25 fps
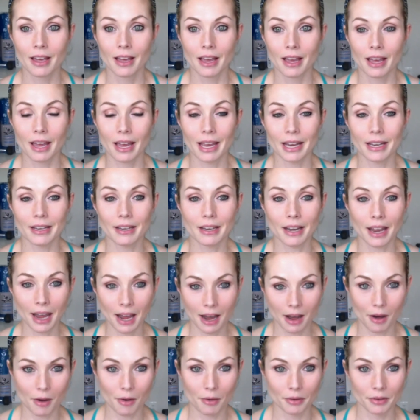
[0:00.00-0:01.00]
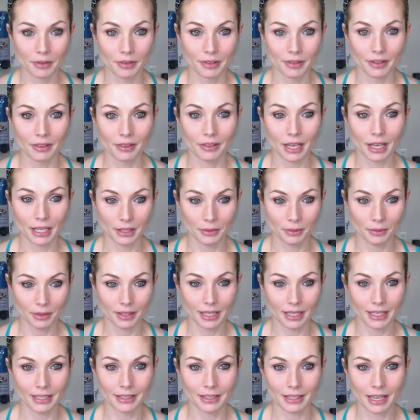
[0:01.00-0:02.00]
And now that's where
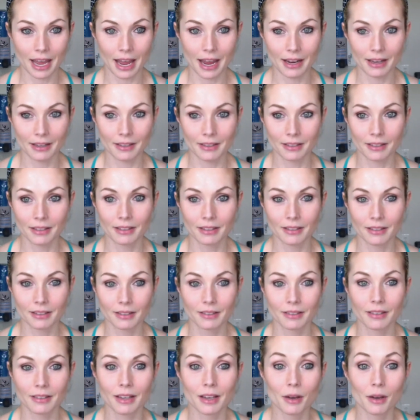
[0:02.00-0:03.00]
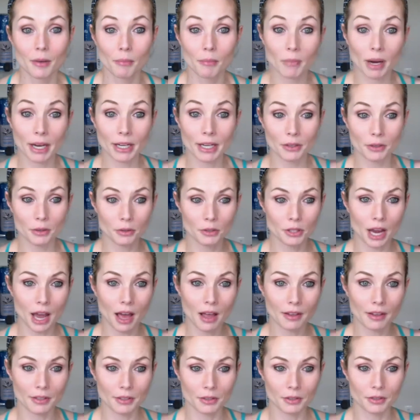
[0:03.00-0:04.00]
they stay. My new
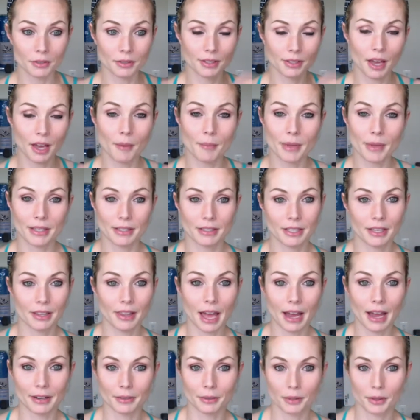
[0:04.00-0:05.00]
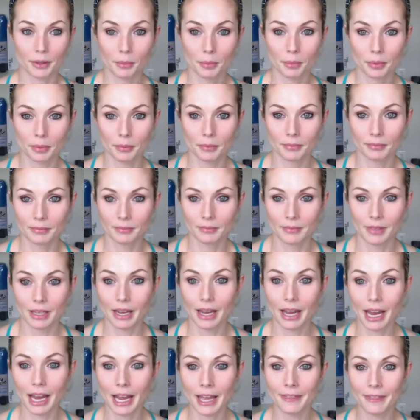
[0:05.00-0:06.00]
challengers come into that group.
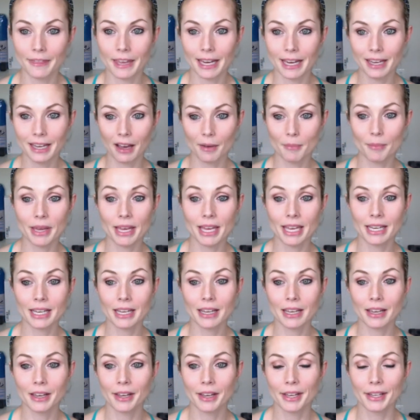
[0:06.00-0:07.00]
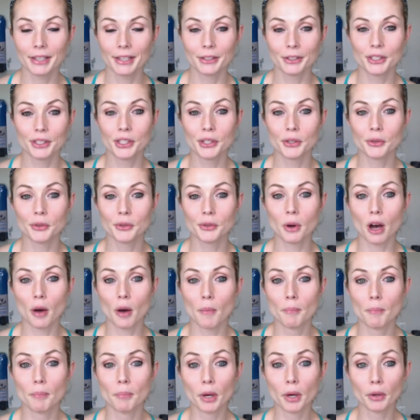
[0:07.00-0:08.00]
And they come in to
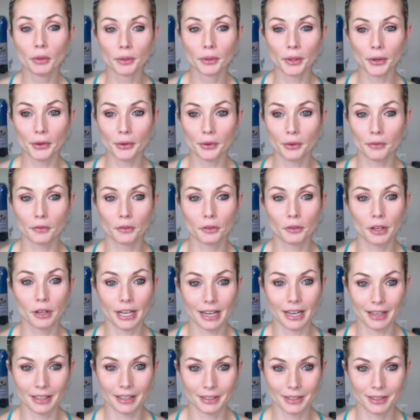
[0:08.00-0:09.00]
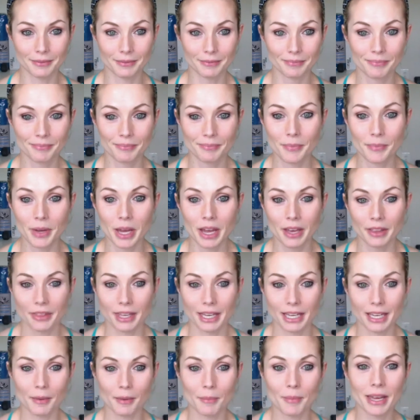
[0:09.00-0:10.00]
a boatload of greetings. They
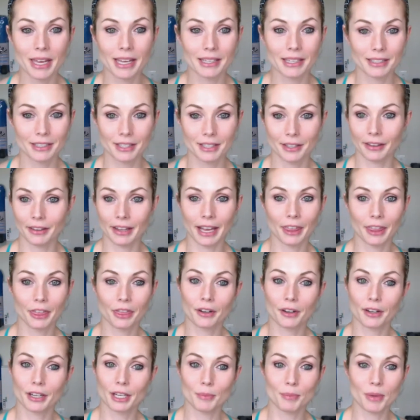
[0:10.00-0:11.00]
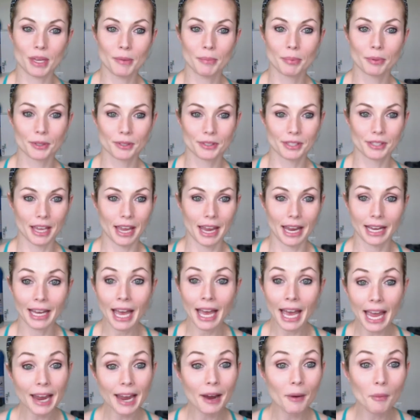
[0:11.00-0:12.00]
come in to like 30 people saying,
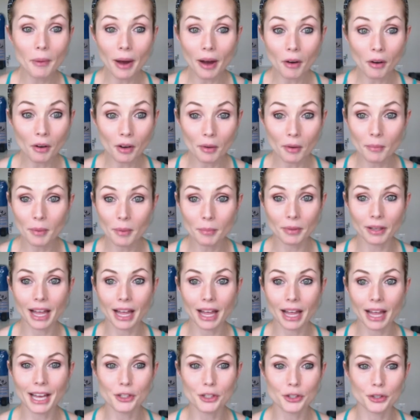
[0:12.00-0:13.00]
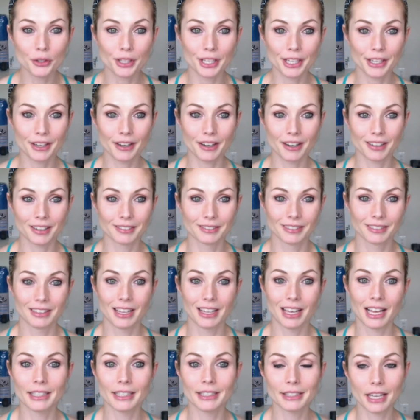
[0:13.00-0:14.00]
hey, welcome, I'm glad you're here,
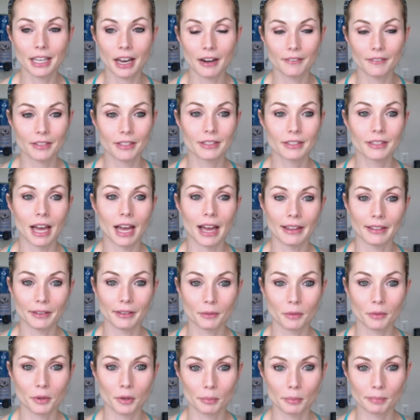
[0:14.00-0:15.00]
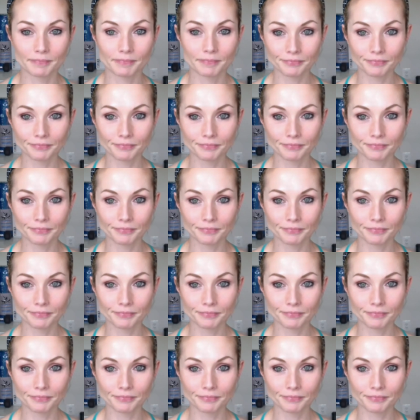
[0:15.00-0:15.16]
instead of a silent room.